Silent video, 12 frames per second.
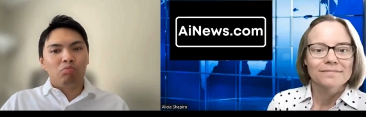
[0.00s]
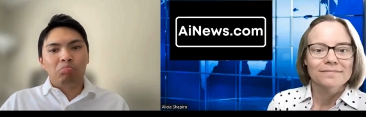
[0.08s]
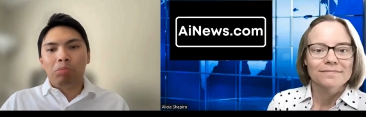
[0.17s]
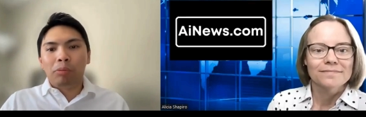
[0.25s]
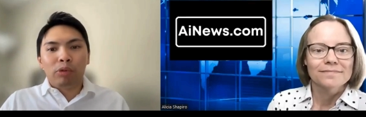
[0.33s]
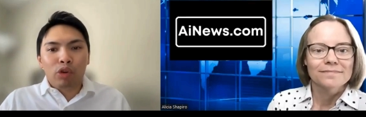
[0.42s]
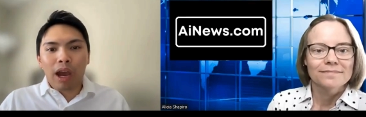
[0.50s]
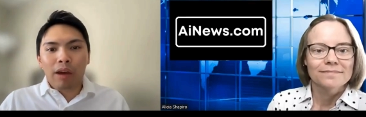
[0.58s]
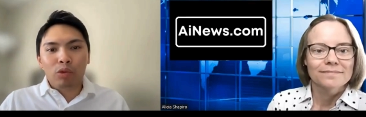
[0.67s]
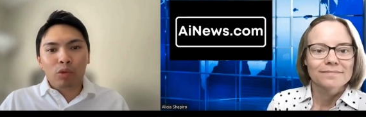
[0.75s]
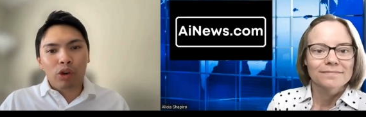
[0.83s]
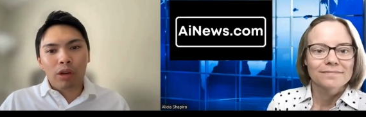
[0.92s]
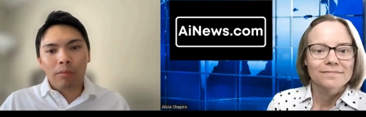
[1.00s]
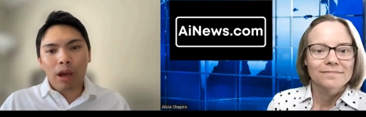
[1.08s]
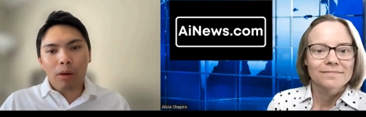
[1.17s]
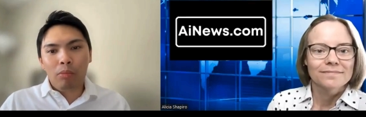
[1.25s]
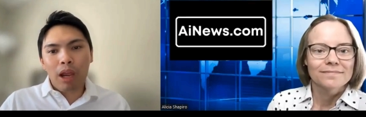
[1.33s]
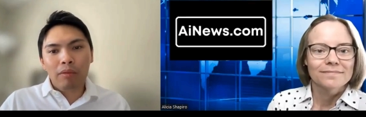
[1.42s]
Speaker 1: people don't have to worry
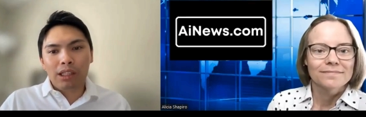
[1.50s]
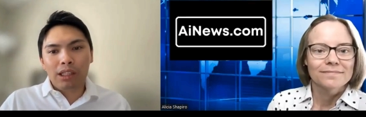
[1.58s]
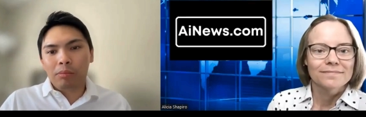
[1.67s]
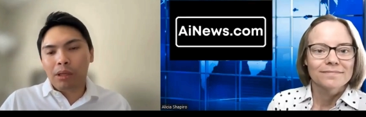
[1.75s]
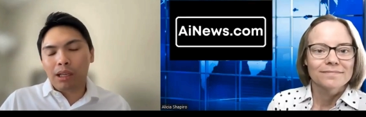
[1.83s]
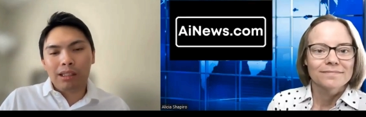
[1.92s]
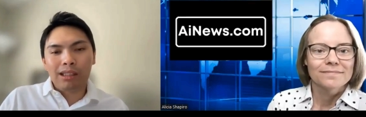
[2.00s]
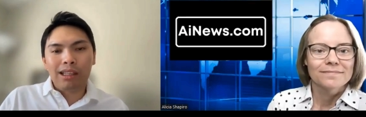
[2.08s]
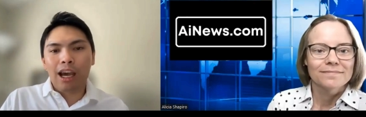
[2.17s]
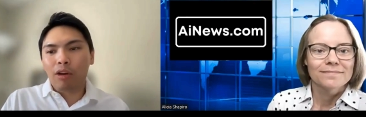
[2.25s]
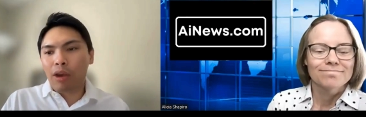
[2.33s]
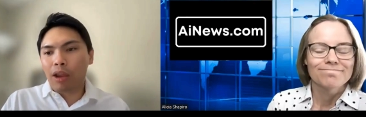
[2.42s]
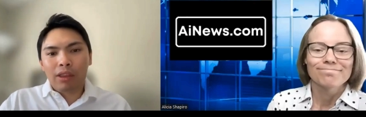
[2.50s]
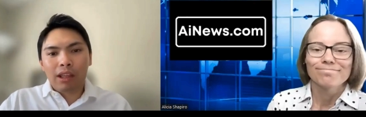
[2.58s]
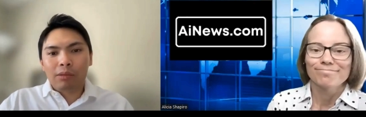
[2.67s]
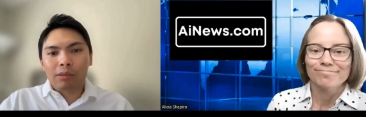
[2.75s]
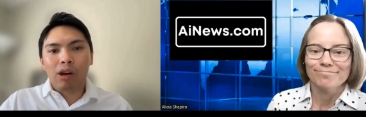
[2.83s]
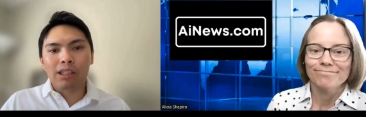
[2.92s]
about privacy because now
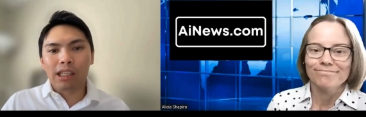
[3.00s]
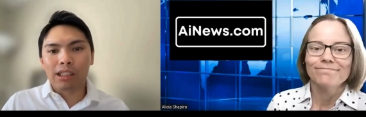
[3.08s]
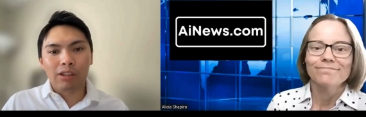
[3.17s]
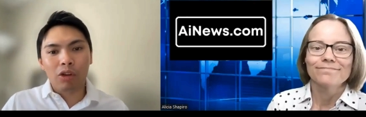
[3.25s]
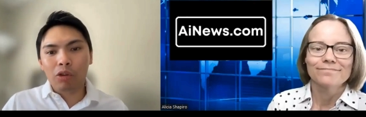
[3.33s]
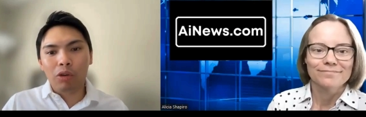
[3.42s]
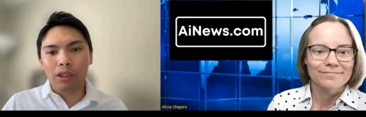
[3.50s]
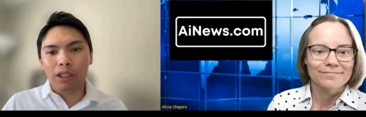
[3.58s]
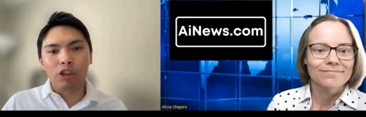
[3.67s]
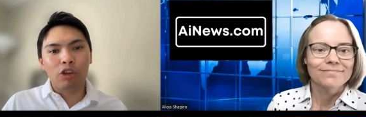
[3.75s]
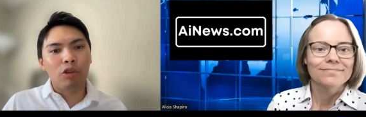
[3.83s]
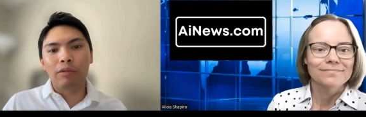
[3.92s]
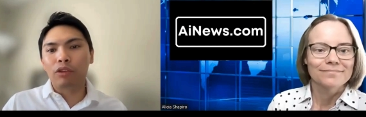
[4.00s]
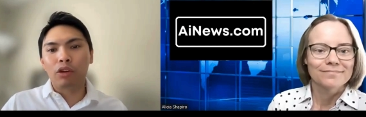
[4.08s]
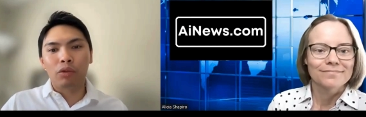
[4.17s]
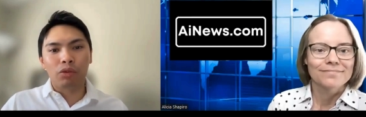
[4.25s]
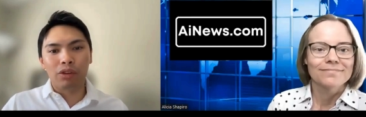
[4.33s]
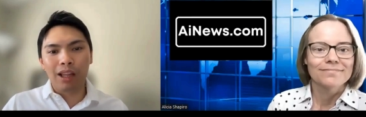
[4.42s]
everything is processing locally. You don't have to
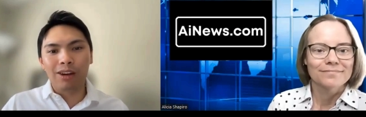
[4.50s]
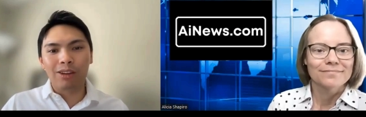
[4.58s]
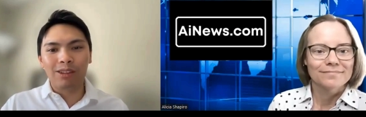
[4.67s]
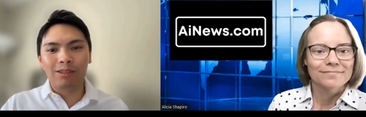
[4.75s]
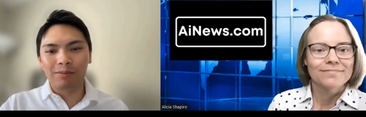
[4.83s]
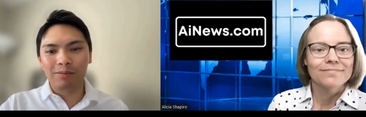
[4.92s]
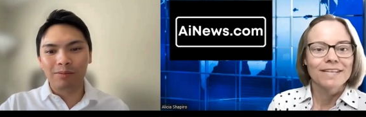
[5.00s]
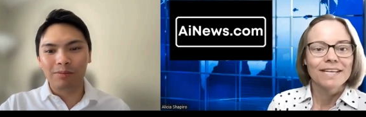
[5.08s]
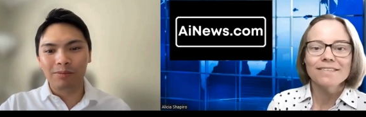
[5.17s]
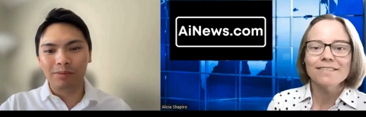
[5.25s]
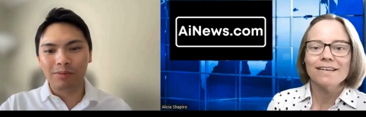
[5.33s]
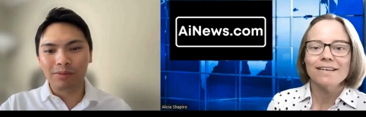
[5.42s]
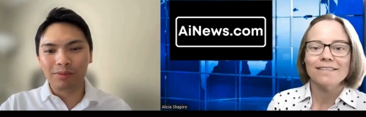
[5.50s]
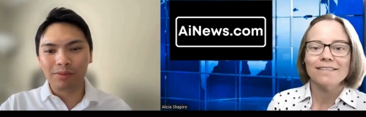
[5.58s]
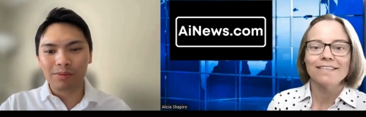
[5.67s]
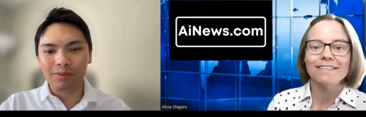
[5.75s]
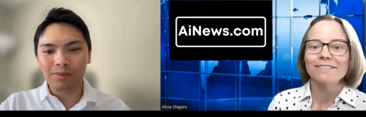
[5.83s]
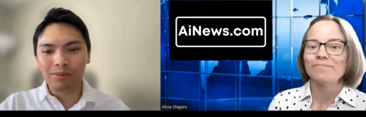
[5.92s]
go through cloud.
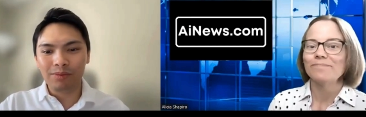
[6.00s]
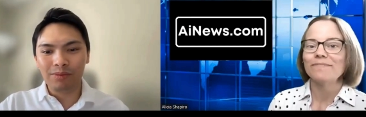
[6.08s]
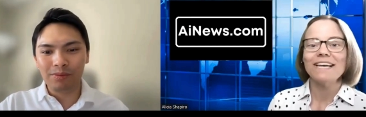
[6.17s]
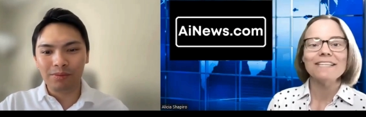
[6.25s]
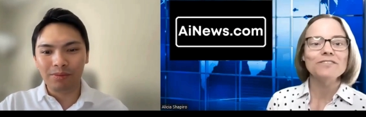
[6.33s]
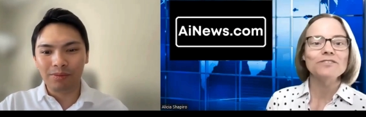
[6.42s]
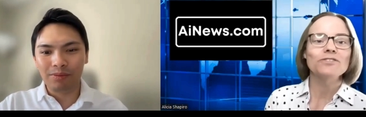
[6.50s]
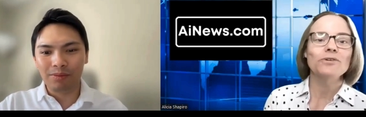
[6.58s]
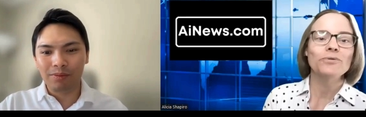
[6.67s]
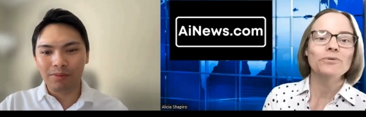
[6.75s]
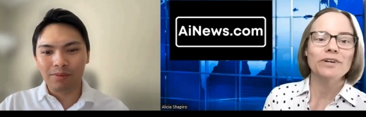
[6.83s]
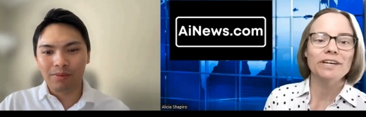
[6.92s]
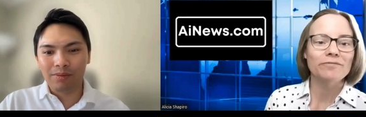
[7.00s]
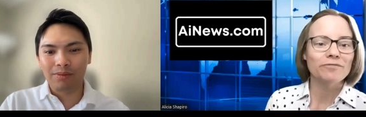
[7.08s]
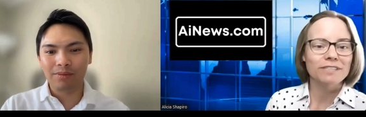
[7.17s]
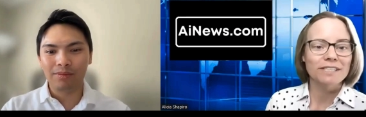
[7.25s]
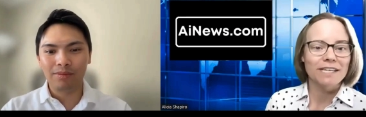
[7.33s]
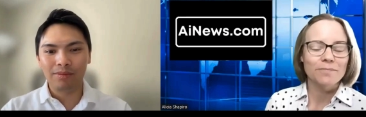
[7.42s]
Speaker 2: Exactly. That's so
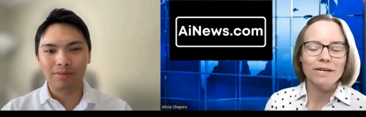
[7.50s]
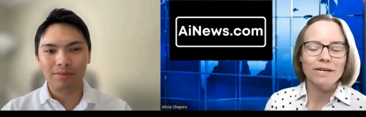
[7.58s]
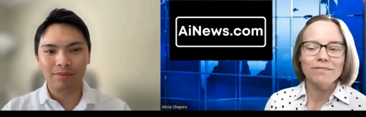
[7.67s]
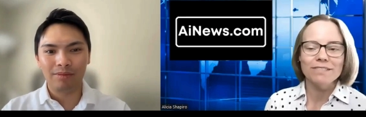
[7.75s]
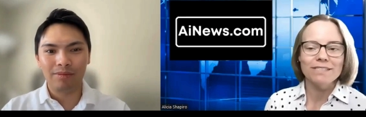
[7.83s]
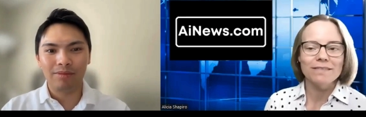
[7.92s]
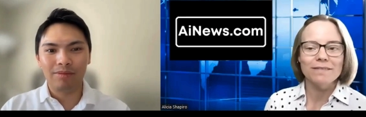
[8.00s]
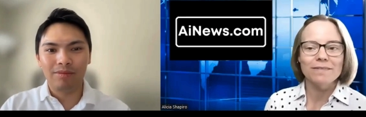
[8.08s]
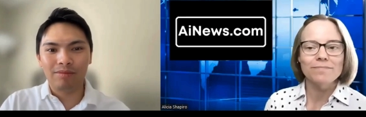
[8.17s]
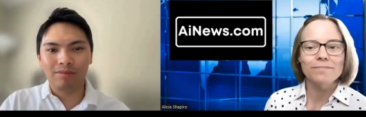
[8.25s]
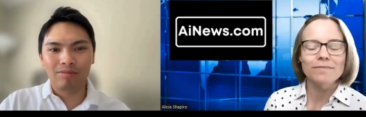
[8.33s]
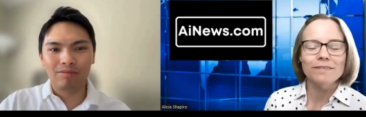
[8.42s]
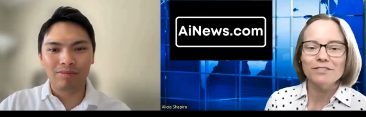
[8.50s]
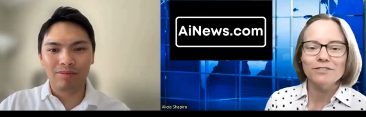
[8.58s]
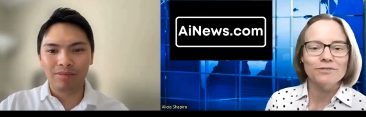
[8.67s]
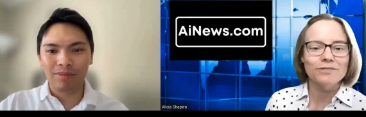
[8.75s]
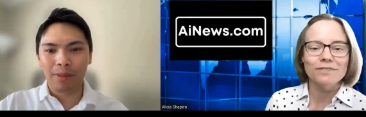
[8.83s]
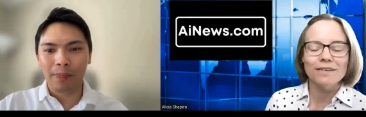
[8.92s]
great for data privacy
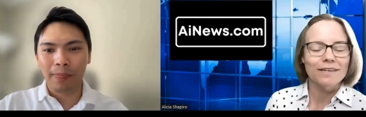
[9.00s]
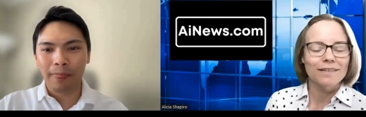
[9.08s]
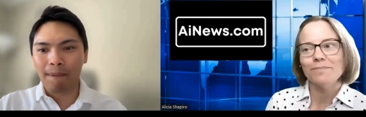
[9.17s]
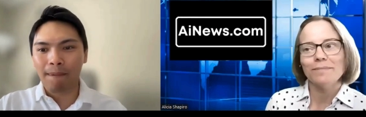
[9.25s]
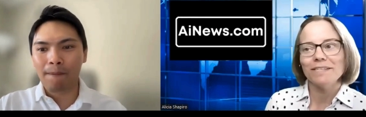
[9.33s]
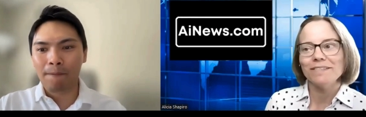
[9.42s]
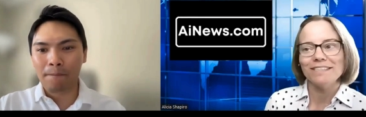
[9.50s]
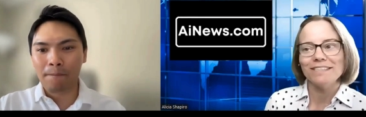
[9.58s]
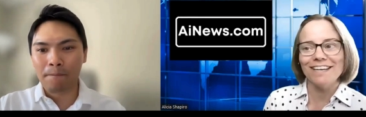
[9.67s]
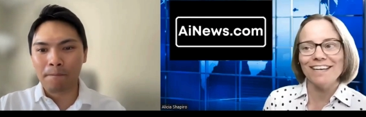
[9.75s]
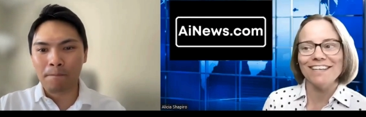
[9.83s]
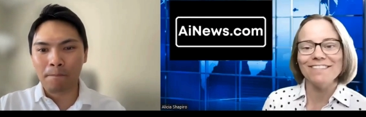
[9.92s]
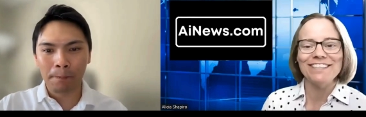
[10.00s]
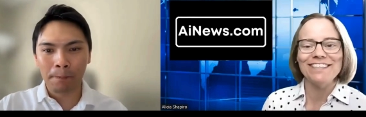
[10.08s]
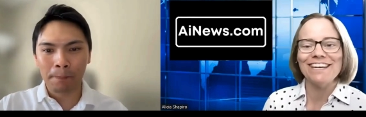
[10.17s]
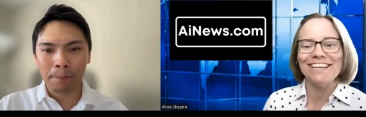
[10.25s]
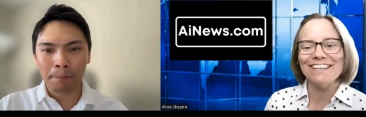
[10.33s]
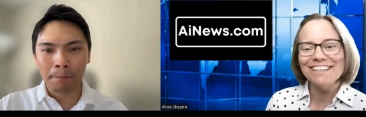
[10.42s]
issues. That's amazing. You
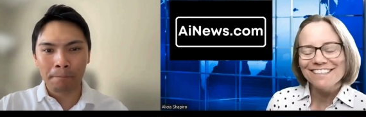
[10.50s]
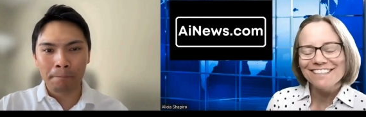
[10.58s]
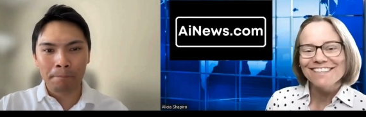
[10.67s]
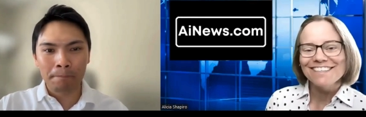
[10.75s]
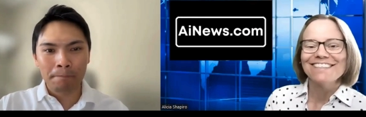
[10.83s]
did that.